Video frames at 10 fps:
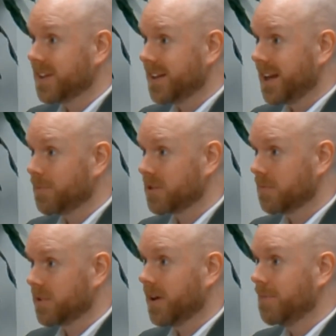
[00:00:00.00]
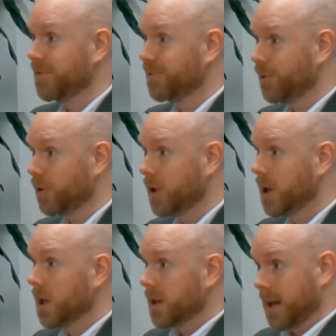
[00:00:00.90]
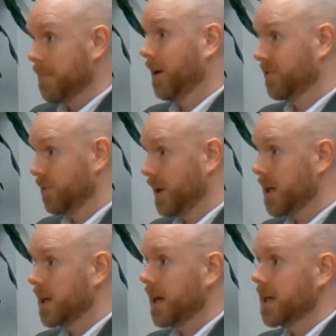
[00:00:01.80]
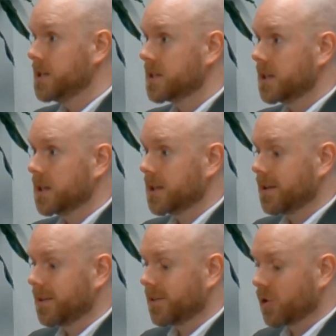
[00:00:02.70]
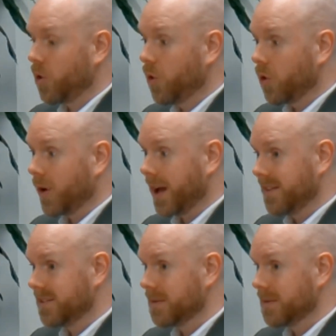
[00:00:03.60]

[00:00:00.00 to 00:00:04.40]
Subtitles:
their name sometime before they pass away, and the court has the